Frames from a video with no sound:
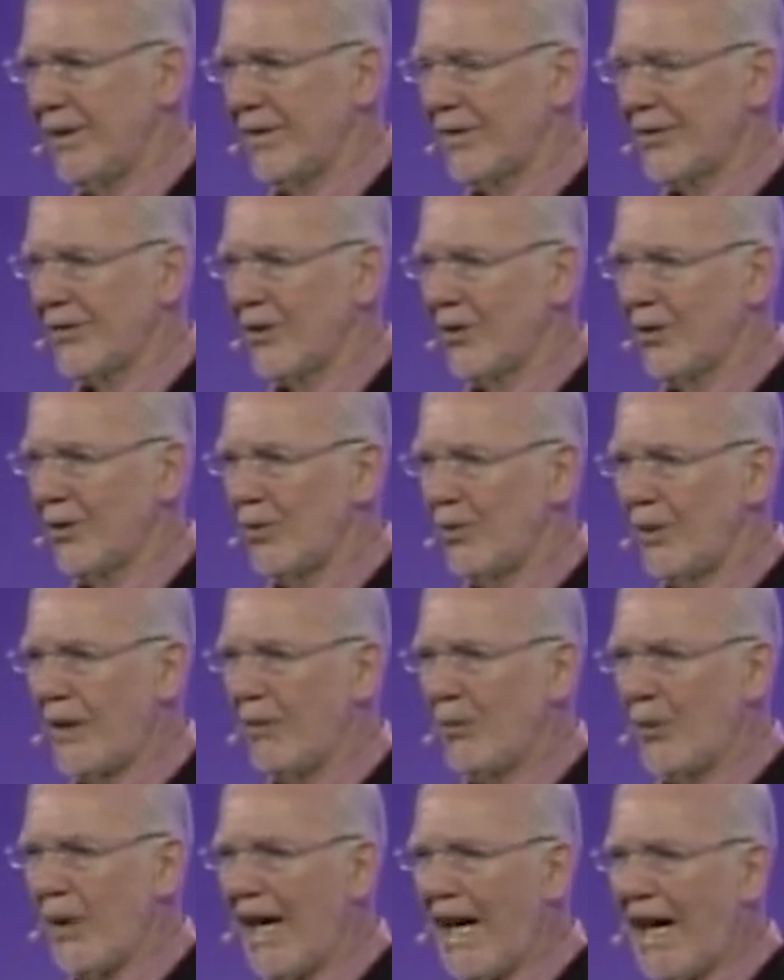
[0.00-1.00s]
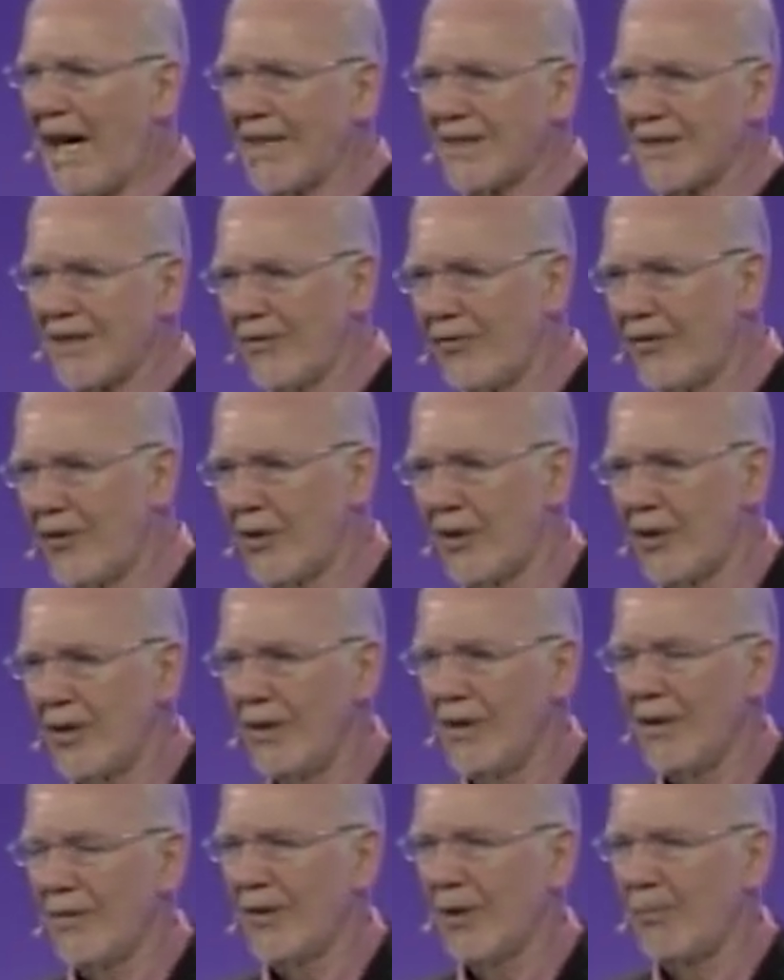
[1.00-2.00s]
So we ask for
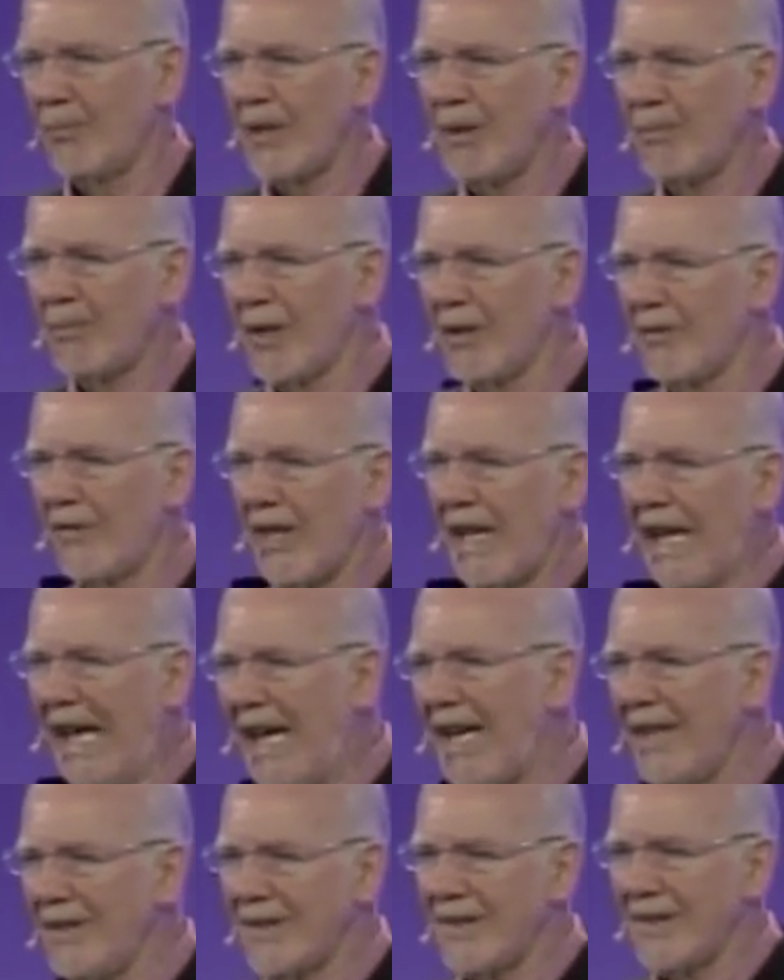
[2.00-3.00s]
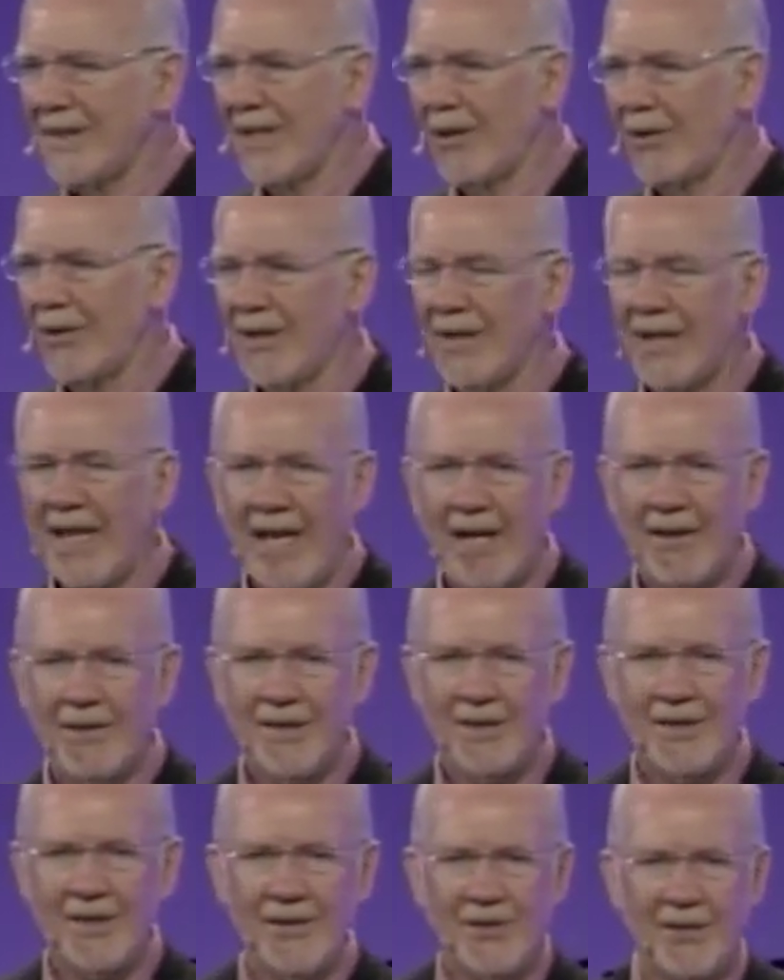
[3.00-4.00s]
the people of the land as our
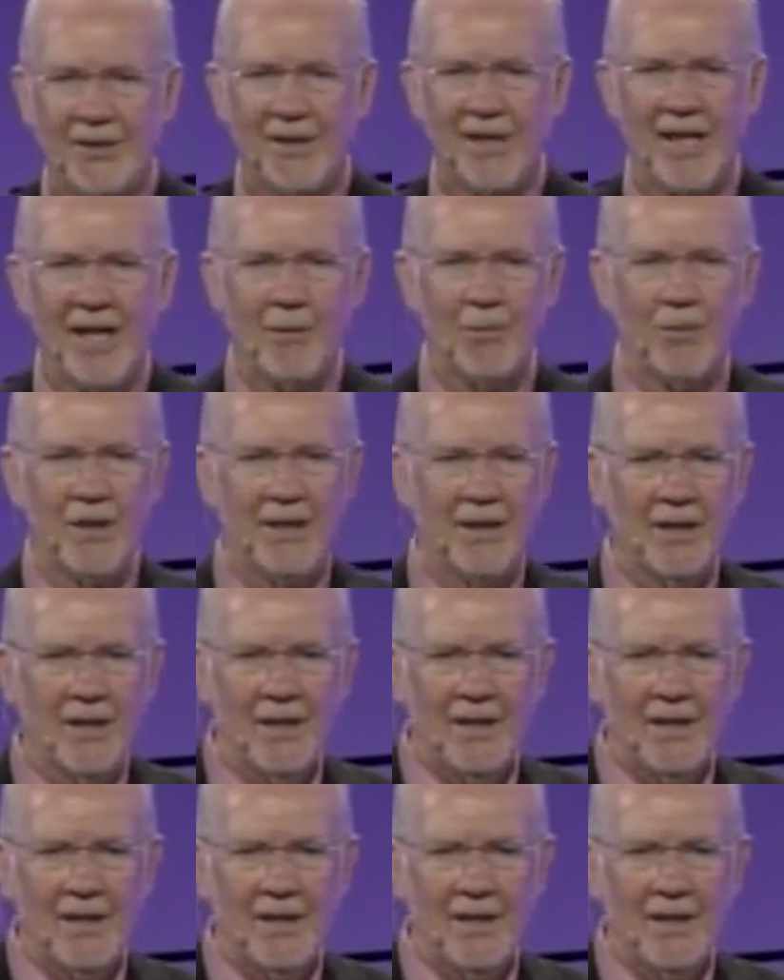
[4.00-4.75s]
inheritance. Do you get me?